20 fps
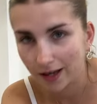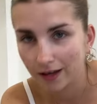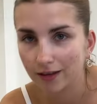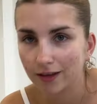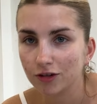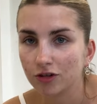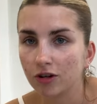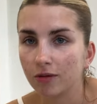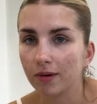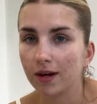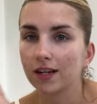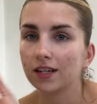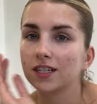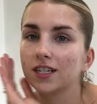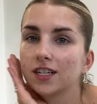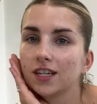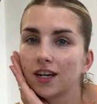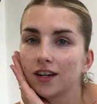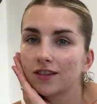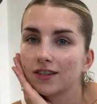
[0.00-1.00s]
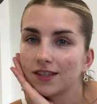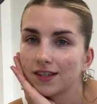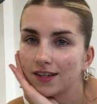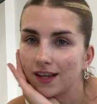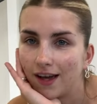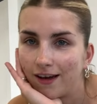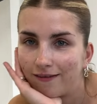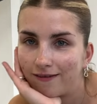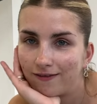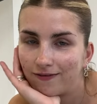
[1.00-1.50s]
how the drop actually goes because
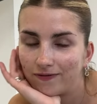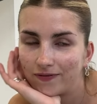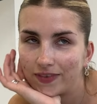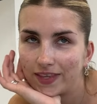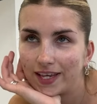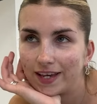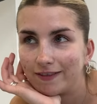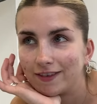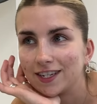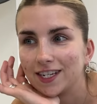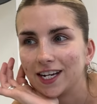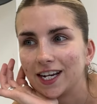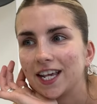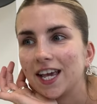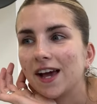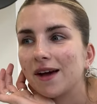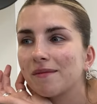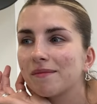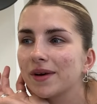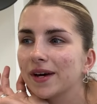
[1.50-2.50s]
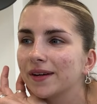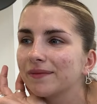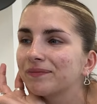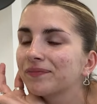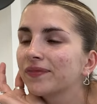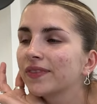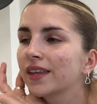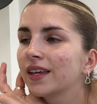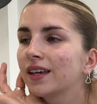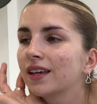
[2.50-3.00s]
I haven't even done it yet, but
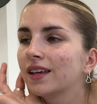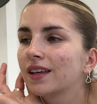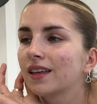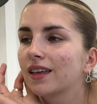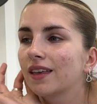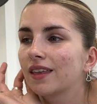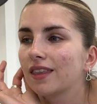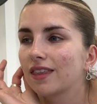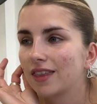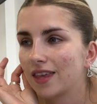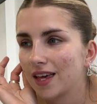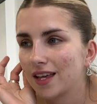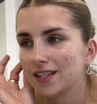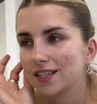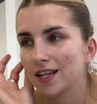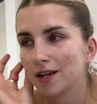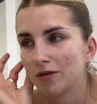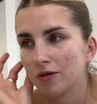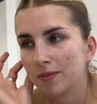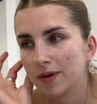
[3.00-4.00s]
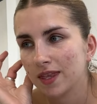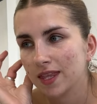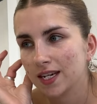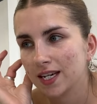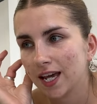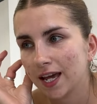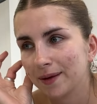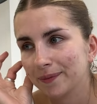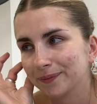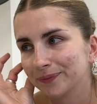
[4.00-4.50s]
Thursday will be the
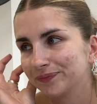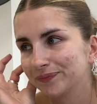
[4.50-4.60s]
day.